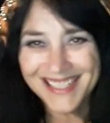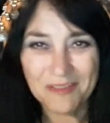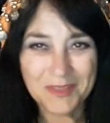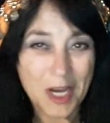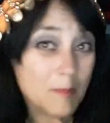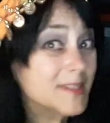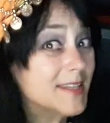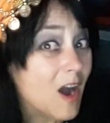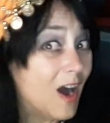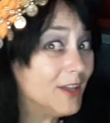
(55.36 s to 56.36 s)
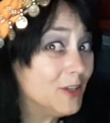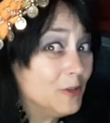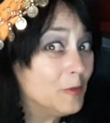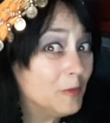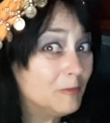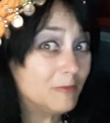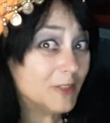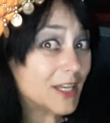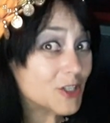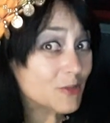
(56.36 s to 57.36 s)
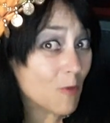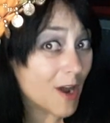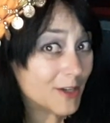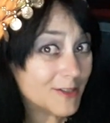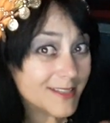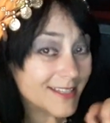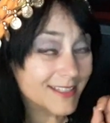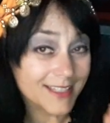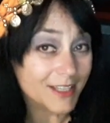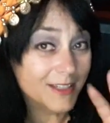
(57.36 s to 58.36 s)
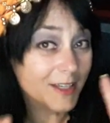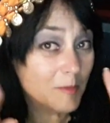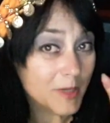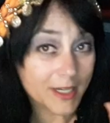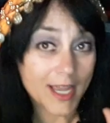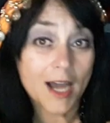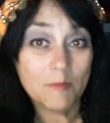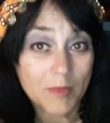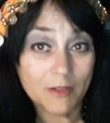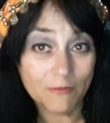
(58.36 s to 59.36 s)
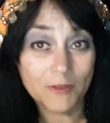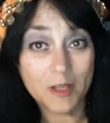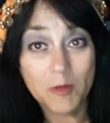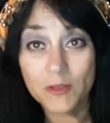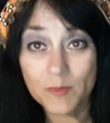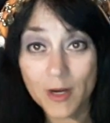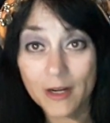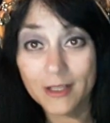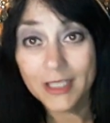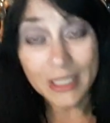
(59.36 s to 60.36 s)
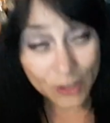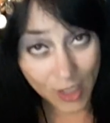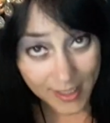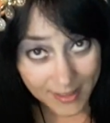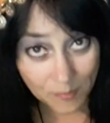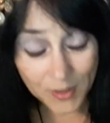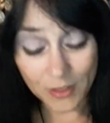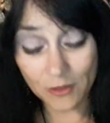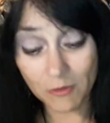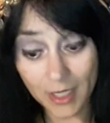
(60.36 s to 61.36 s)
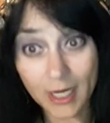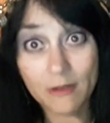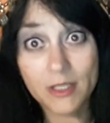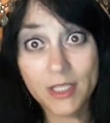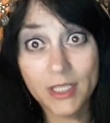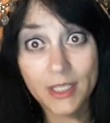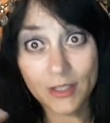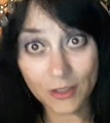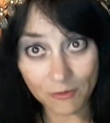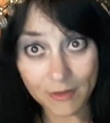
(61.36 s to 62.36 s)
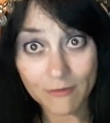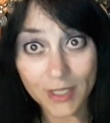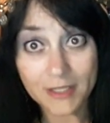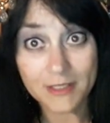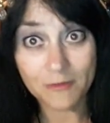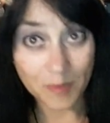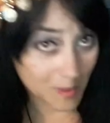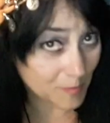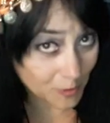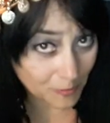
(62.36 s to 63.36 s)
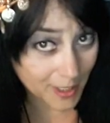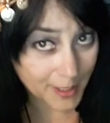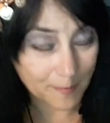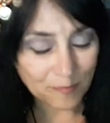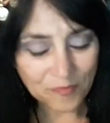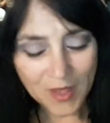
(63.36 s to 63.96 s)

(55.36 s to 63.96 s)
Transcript: Sometimes the odd new flesh wanders in that you can pick at, but for the most part, trying something new will guarantee a new influx of people, right?